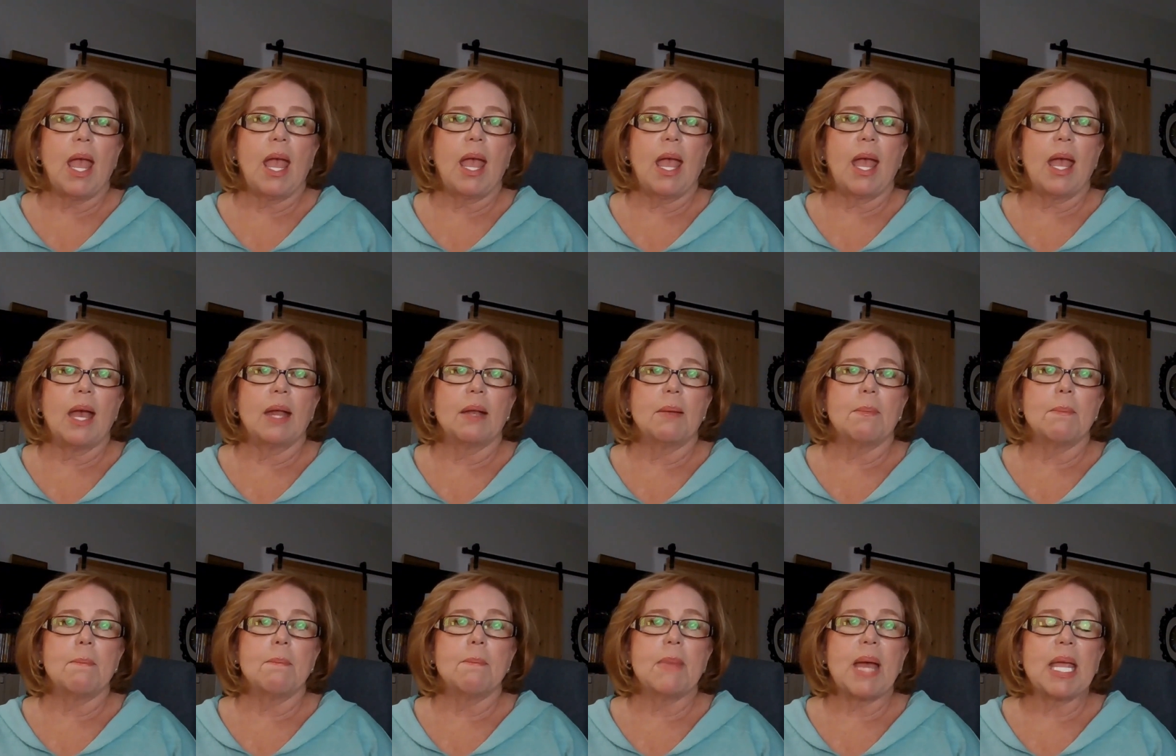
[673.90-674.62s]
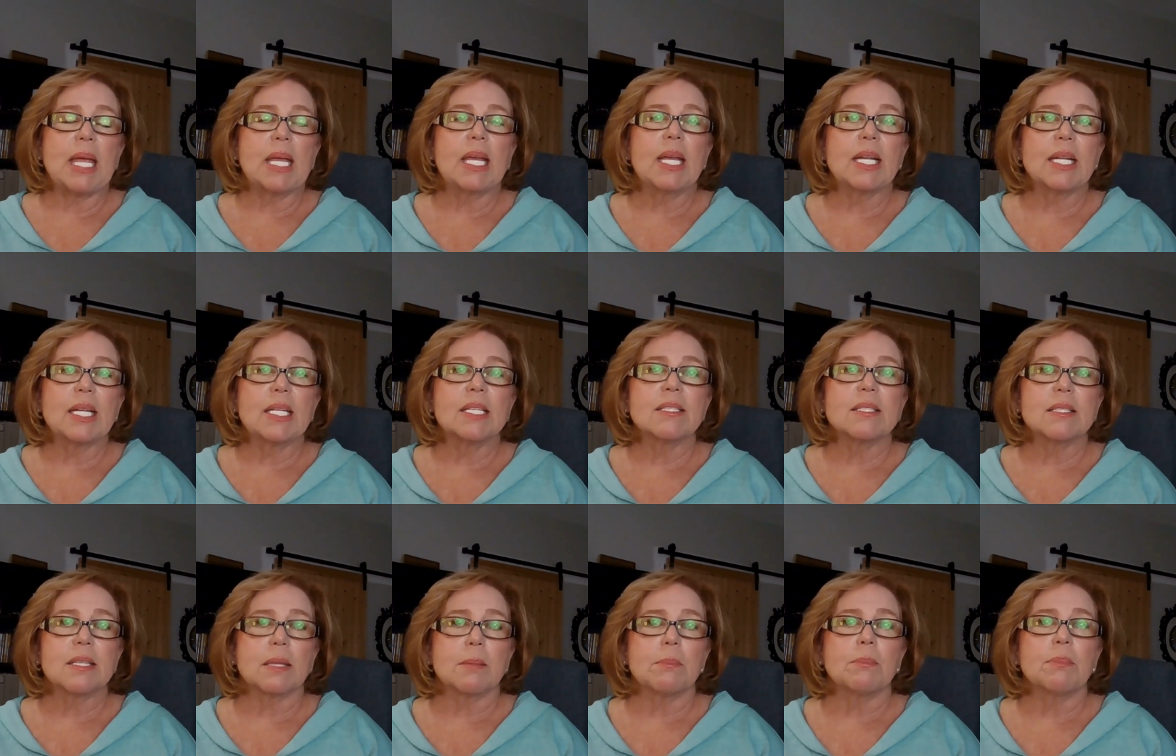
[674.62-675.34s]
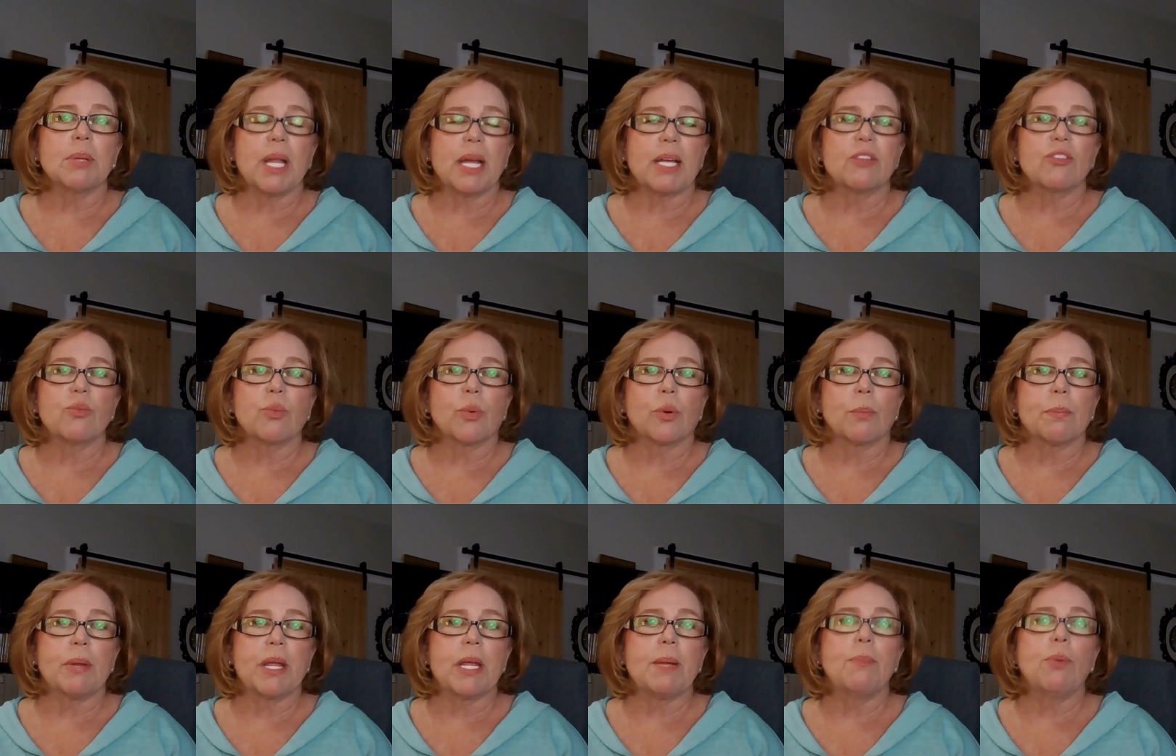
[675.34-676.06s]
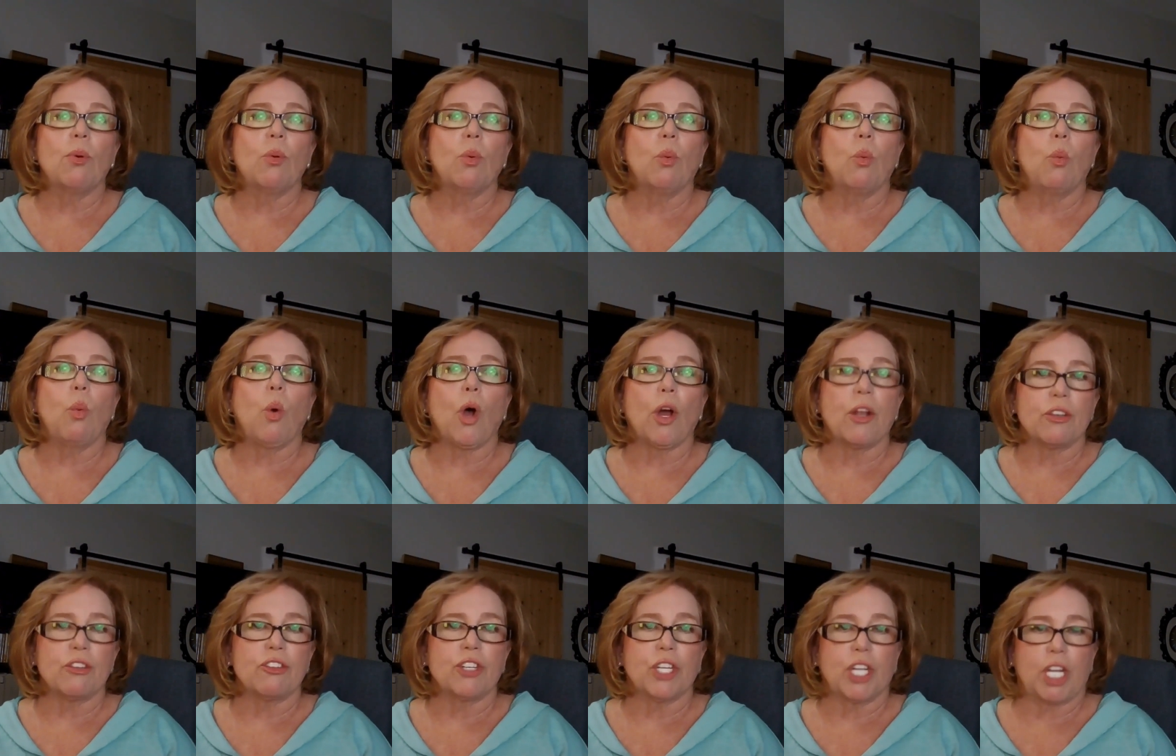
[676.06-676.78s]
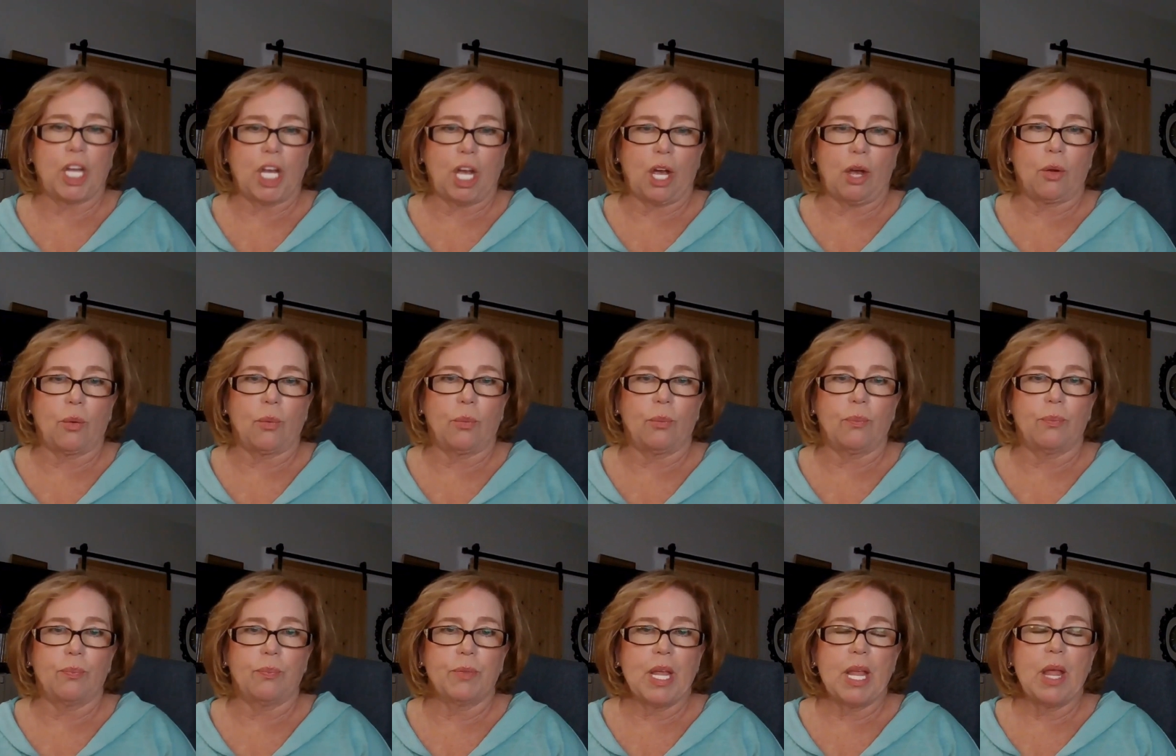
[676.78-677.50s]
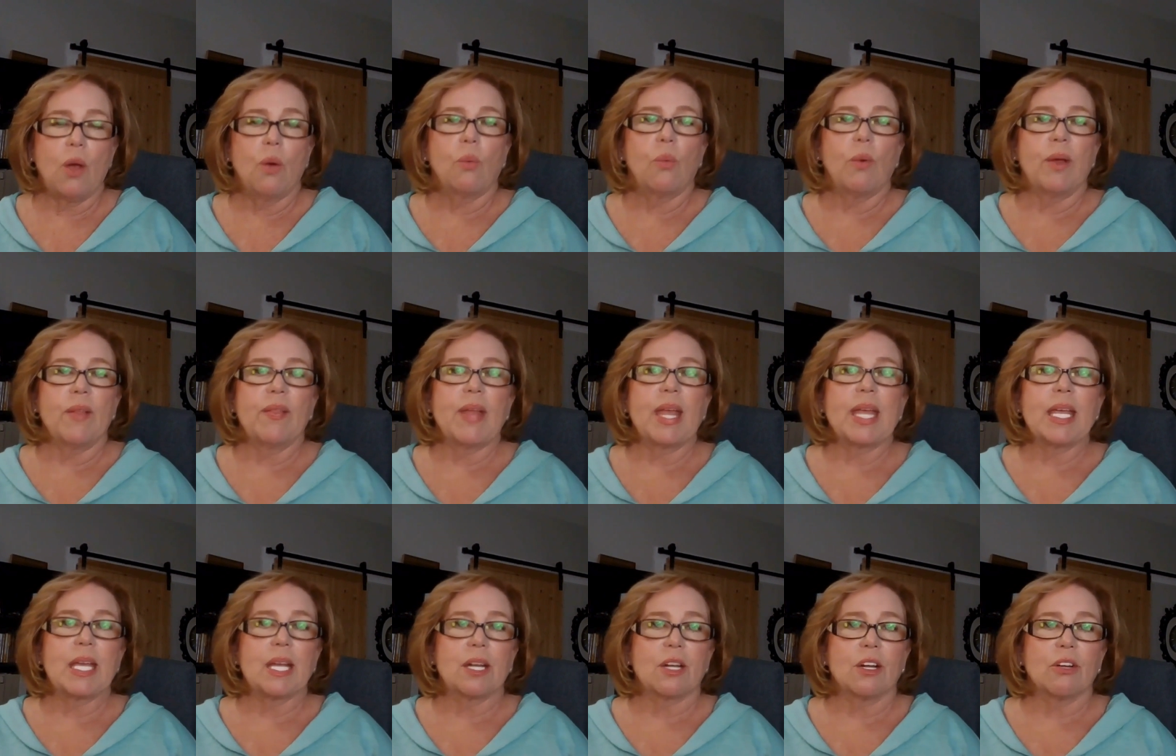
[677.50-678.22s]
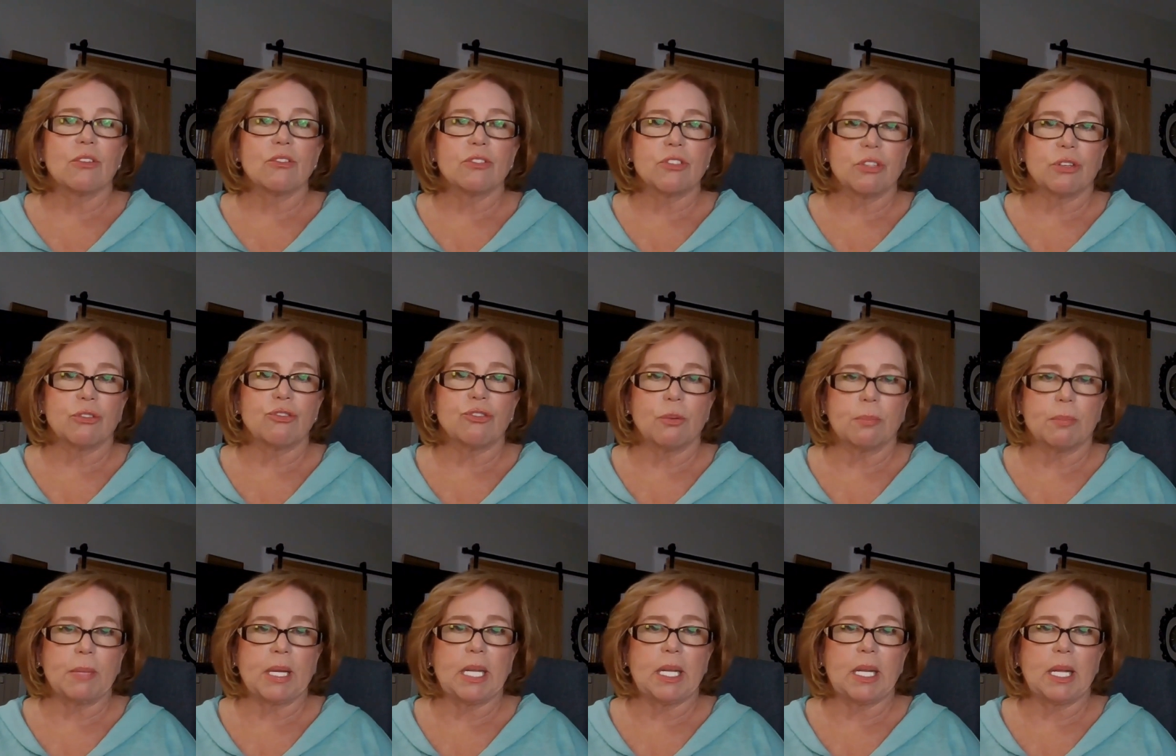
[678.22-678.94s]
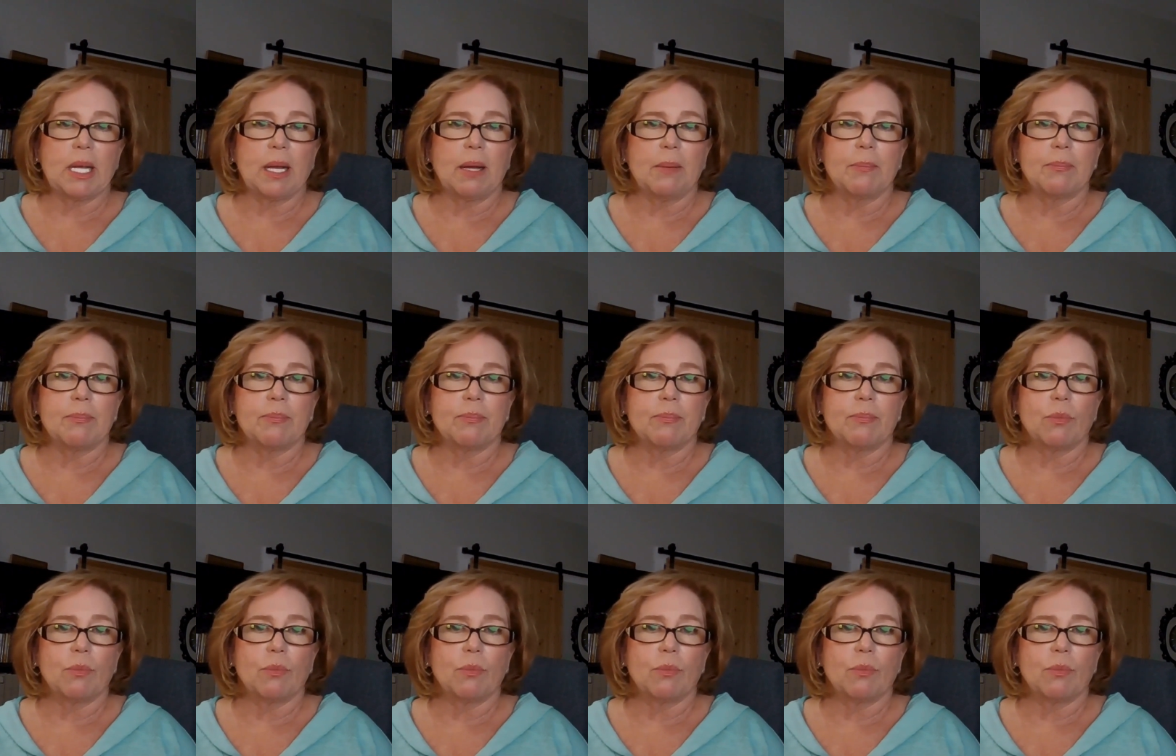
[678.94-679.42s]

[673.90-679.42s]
and making it someplace where people want to go when they get on social media.